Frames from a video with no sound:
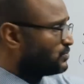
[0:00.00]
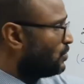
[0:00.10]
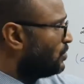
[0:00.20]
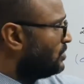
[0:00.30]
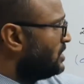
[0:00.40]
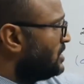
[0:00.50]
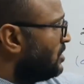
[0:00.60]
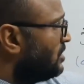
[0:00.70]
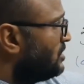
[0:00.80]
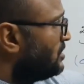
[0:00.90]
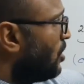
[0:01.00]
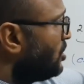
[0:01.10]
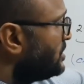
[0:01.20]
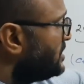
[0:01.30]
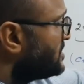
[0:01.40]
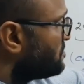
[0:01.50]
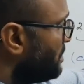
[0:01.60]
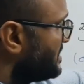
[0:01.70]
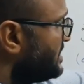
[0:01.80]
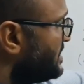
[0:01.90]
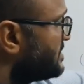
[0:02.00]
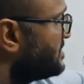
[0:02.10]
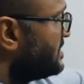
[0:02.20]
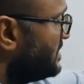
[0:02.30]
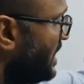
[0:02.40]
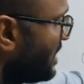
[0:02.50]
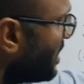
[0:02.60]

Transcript: So uh, on this basis there